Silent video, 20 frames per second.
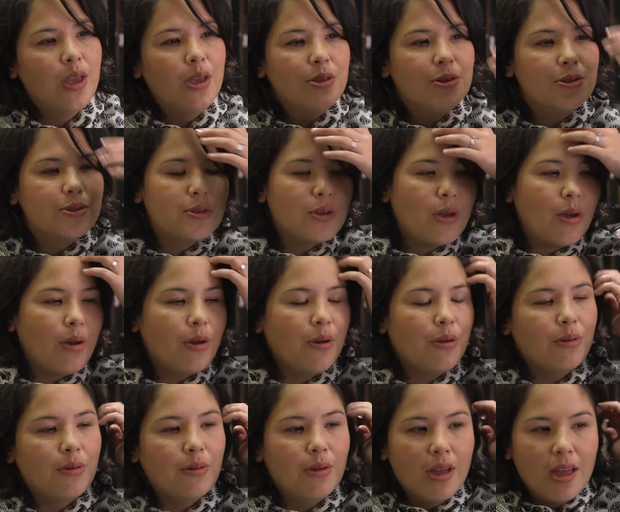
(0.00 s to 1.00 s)

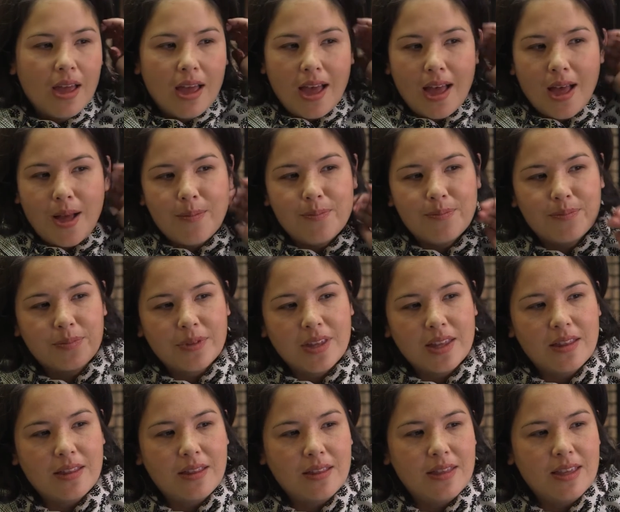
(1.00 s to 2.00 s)
So
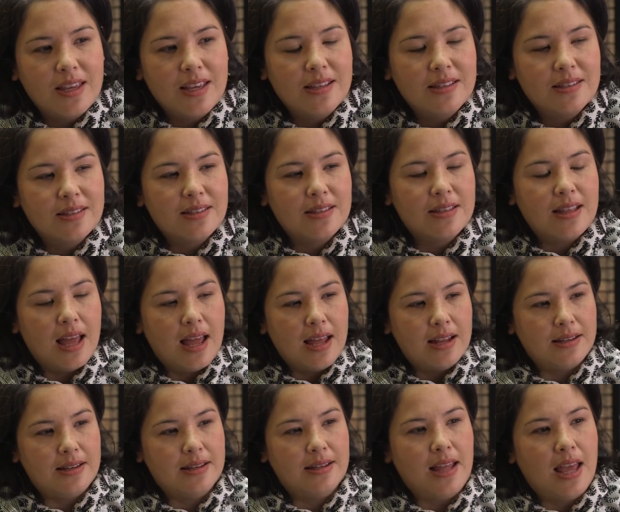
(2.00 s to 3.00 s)
the things
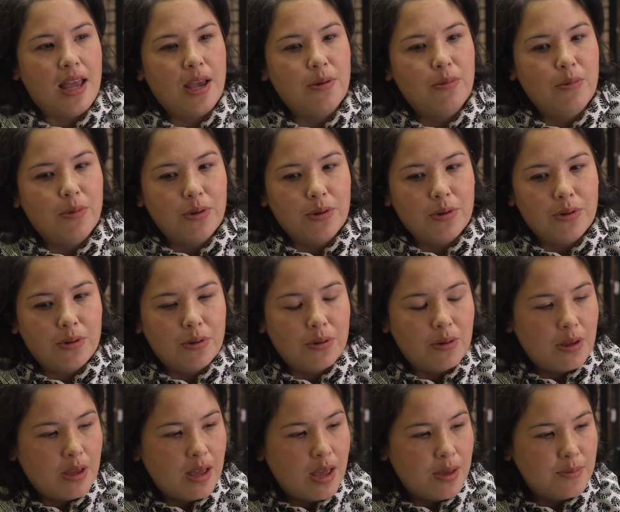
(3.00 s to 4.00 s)
that they were
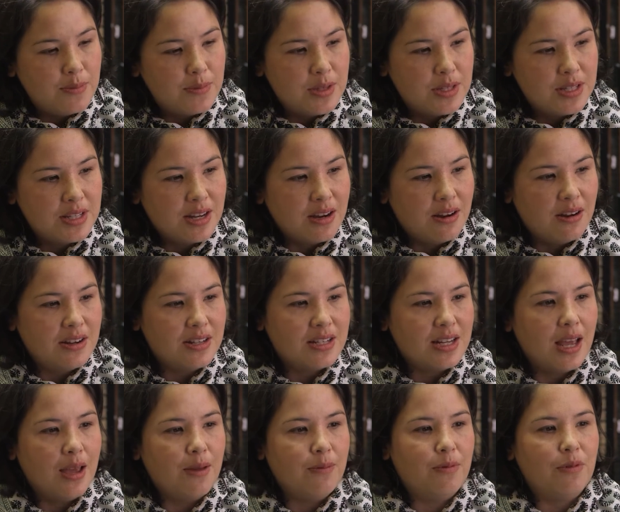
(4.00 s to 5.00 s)

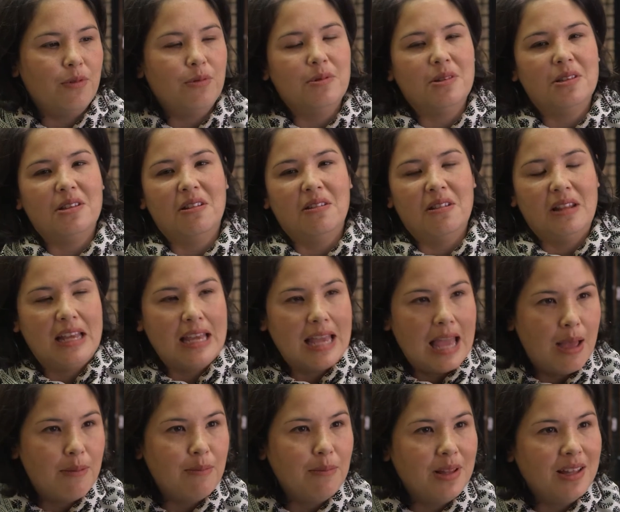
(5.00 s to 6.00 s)
stereotyped for was, you know, the
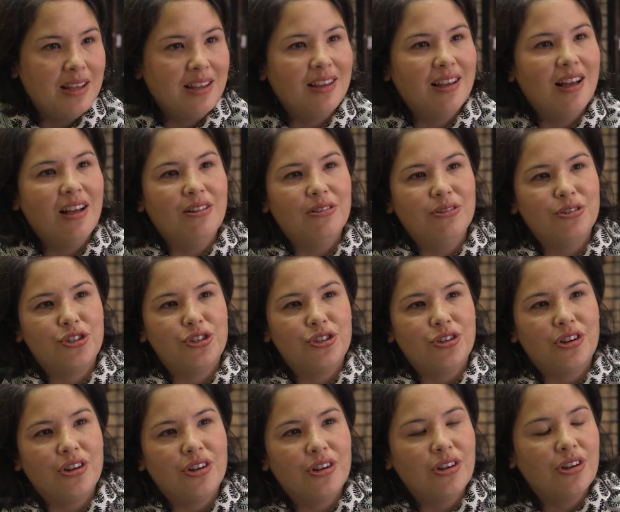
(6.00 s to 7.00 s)
gambling
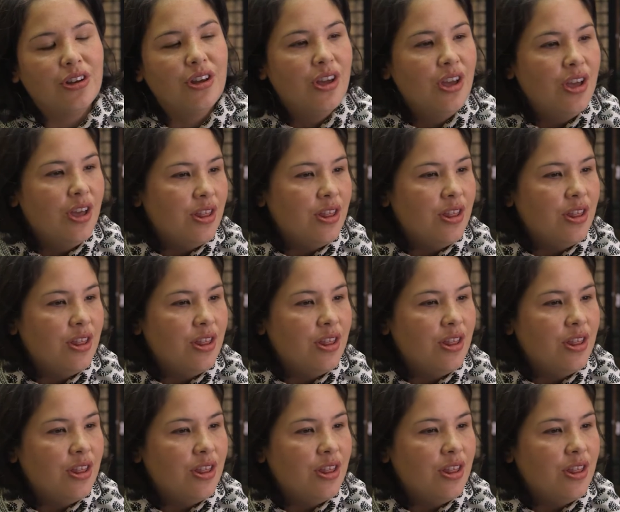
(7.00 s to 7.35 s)
culture,